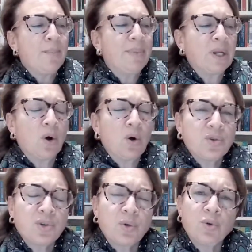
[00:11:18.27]
but
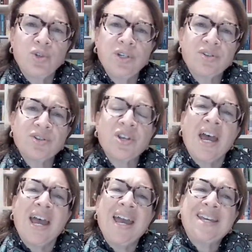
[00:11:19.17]
also Jesus
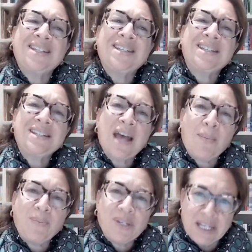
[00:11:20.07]

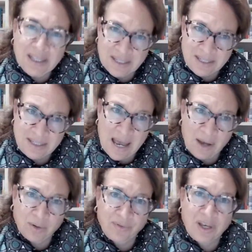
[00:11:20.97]
accepting this
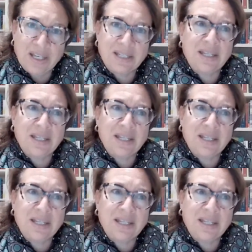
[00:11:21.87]
sacrifice,